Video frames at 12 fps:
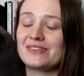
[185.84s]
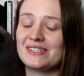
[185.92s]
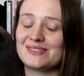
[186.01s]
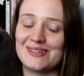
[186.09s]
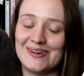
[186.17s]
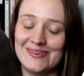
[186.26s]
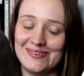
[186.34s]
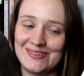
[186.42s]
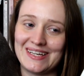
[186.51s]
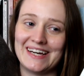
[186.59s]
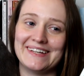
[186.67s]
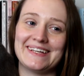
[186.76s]
So
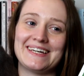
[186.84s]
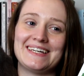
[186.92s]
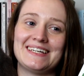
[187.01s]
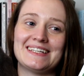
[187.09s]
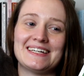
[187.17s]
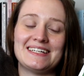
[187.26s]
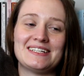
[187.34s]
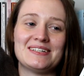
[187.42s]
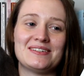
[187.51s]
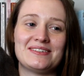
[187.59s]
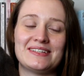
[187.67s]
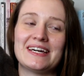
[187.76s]
yeah,
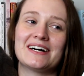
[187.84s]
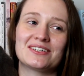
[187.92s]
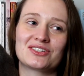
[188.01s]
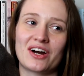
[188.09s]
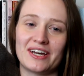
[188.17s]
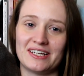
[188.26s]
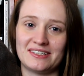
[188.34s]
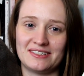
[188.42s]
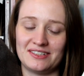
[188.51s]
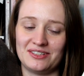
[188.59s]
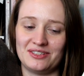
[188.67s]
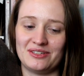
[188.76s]
they are trying
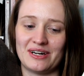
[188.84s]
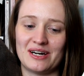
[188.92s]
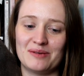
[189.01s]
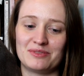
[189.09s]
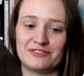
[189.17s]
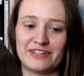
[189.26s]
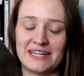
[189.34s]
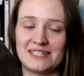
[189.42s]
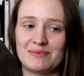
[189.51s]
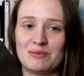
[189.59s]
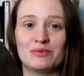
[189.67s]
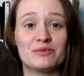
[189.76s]
to
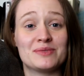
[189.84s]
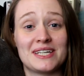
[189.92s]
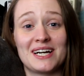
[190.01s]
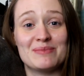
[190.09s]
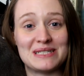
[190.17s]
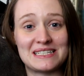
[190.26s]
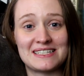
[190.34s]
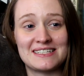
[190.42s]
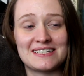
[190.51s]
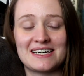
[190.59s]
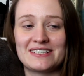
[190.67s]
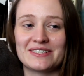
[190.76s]
prevent people from setting up
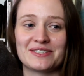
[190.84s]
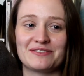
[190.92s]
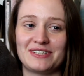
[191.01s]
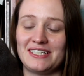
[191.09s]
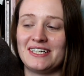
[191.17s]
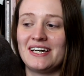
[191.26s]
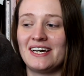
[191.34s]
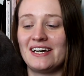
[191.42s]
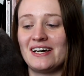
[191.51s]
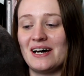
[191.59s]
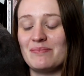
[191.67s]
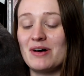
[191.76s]
businesses there just for the
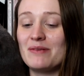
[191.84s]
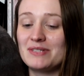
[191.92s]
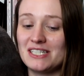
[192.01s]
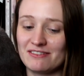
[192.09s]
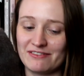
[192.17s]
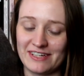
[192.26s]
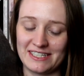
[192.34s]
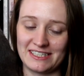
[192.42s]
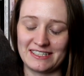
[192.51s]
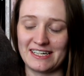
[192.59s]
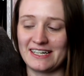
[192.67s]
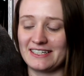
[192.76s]
purposes of
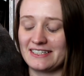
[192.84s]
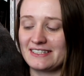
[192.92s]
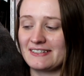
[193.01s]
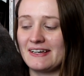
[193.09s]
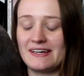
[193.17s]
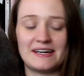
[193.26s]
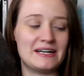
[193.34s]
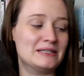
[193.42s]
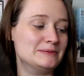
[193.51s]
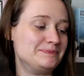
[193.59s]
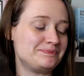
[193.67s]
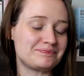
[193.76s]
evading tax.
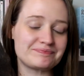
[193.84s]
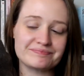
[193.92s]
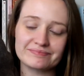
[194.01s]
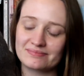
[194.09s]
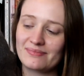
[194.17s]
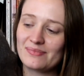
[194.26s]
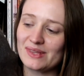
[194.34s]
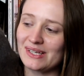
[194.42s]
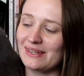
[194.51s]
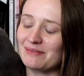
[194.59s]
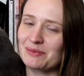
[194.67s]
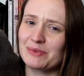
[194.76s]

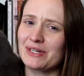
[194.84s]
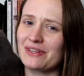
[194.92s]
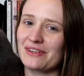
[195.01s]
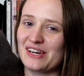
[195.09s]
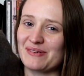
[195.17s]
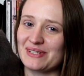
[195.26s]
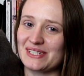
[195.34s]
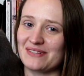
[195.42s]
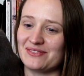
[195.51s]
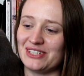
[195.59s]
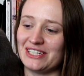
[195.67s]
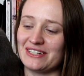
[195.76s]
There was one other thing about
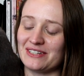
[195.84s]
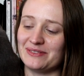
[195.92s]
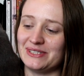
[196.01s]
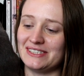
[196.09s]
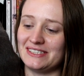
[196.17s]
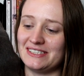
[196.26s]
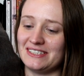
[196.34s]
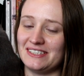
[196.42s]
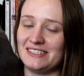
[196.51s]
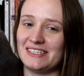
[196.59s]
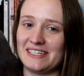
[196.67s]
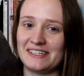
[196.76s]
San Marino that I wanted
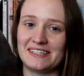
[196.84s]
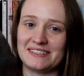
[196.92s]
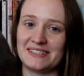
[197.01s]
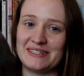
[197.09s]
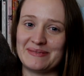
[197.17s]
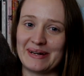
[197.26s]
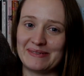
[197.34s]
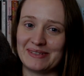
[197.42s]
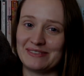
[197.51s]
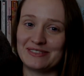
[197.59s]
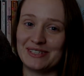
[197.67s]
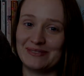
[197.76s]
to let you guys know about,
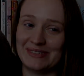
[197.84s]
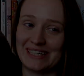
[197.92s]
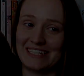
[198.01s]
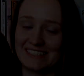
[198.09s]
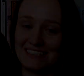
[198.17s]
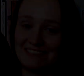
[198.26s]
but I've forgotten what it is.